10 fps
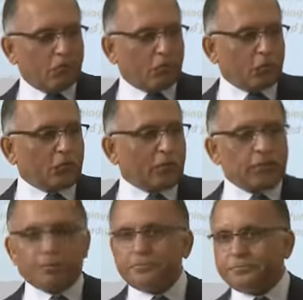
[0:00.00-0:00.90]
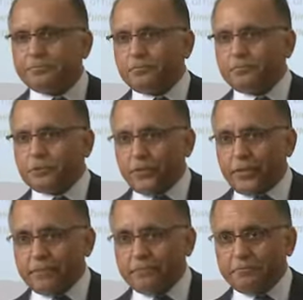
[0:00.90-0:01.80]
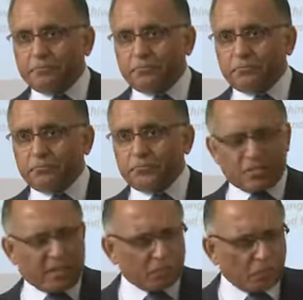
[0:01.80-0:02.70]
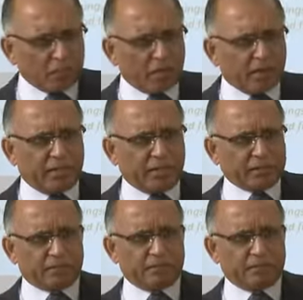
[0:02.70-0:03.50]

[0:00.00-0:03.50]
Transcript: For the seller, correct? Is that what marketing is?